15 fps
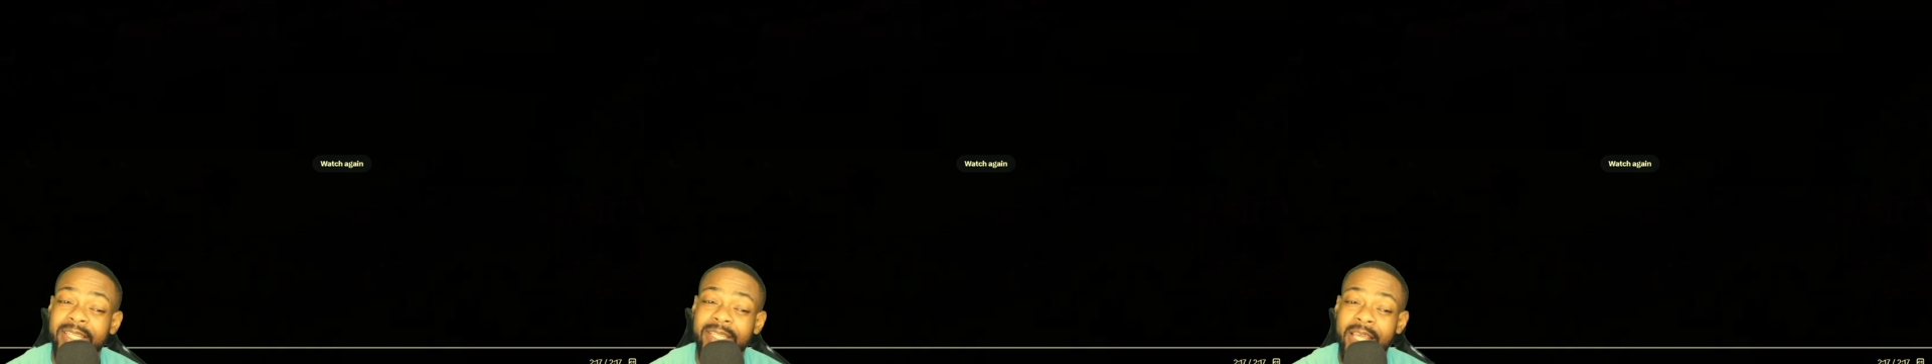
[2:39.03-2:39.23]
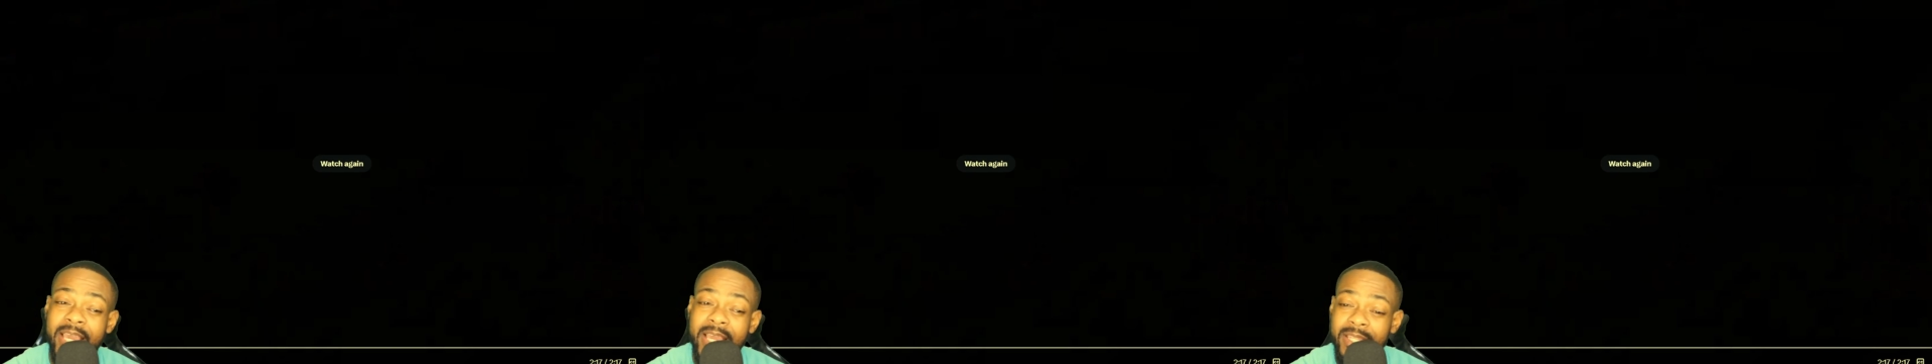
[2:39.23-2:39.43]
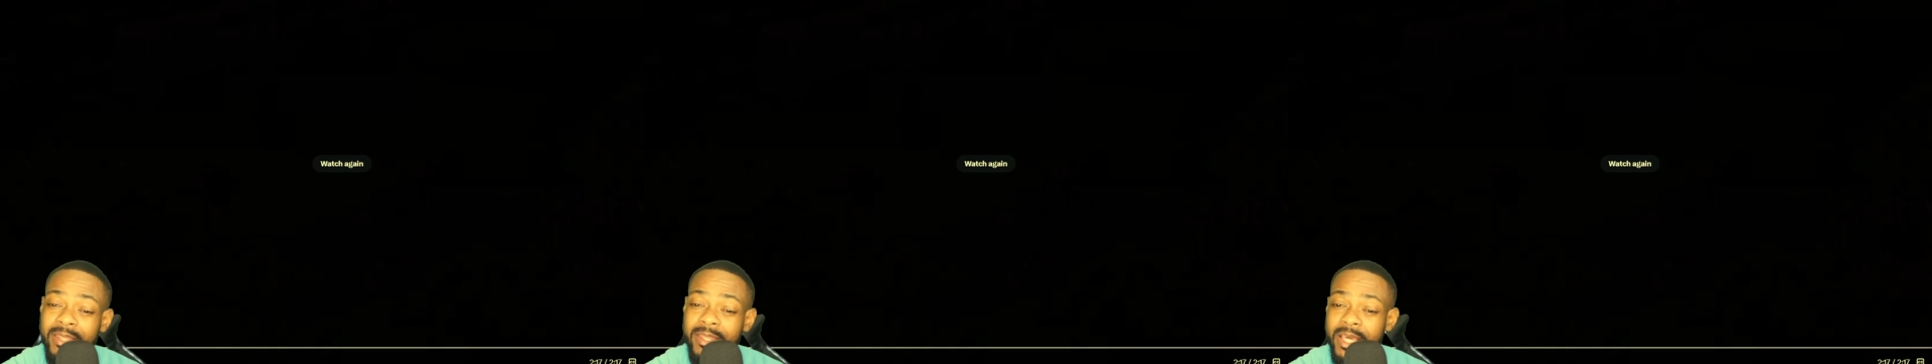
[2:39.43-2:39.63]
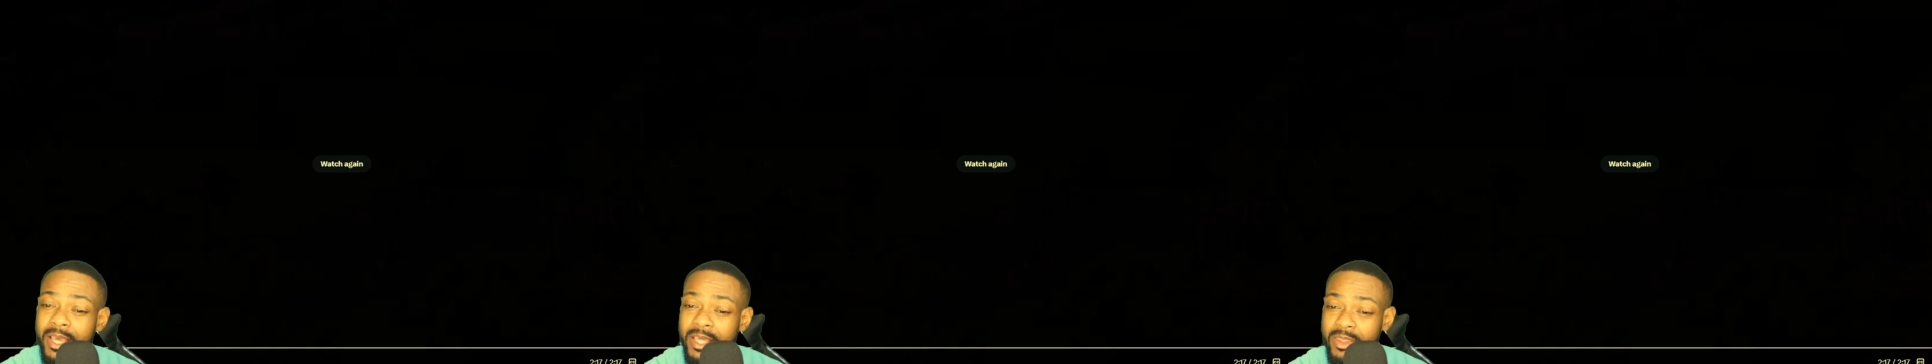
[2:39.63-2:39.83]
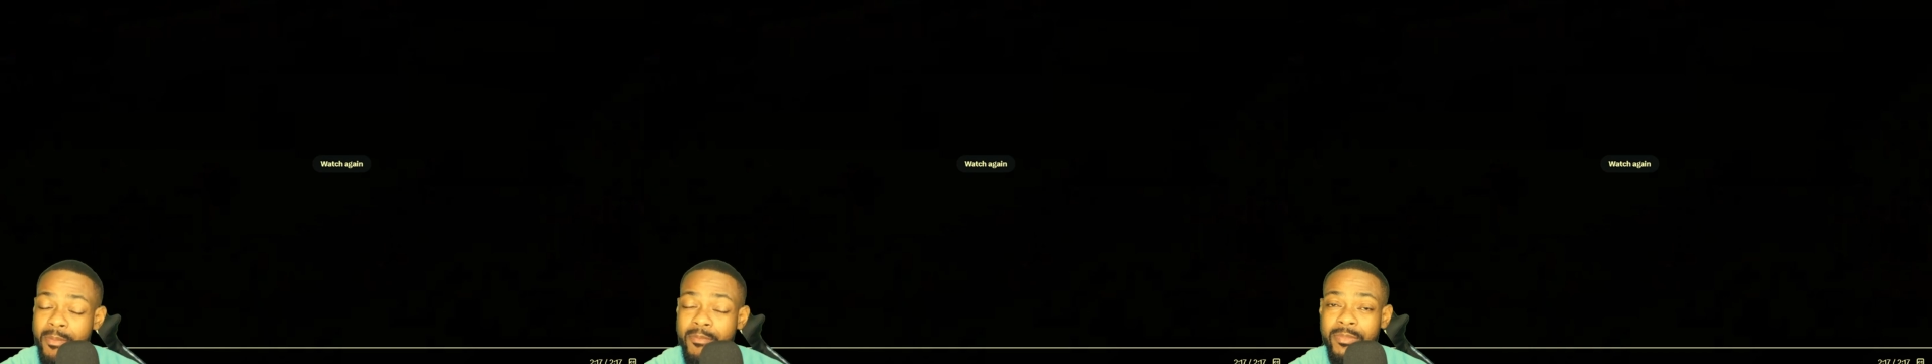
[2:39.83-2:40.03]
He's been
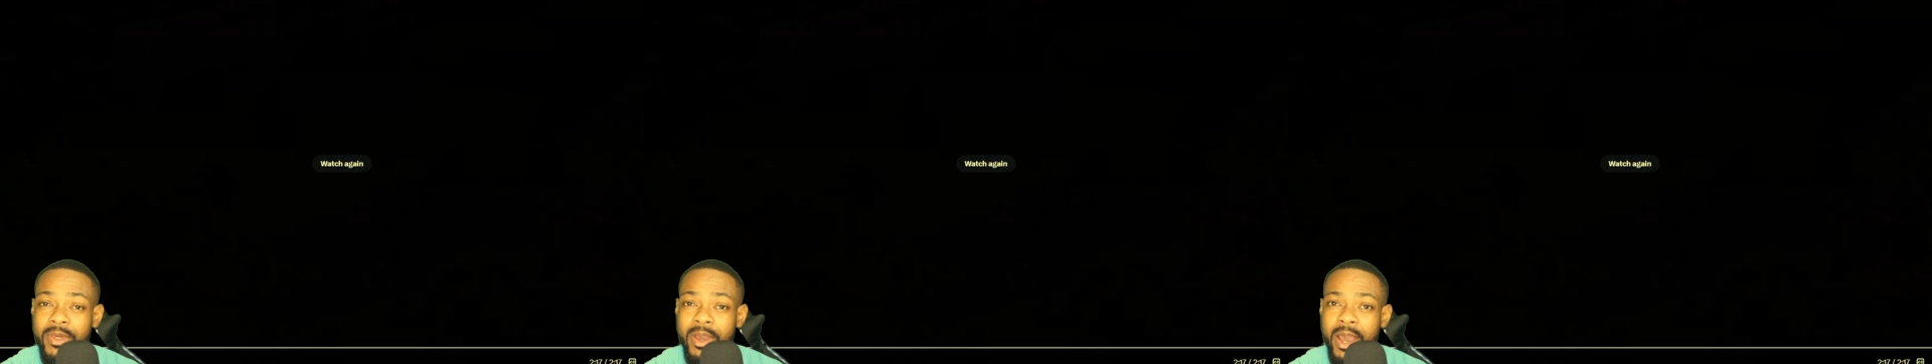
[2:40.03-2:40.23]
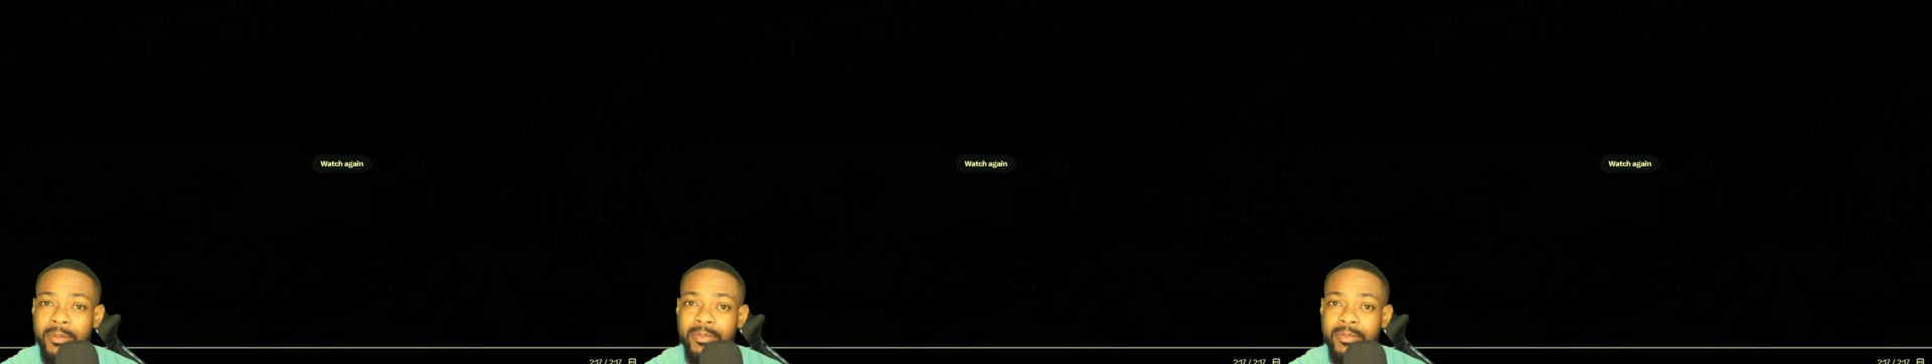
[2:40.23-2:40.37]
in the,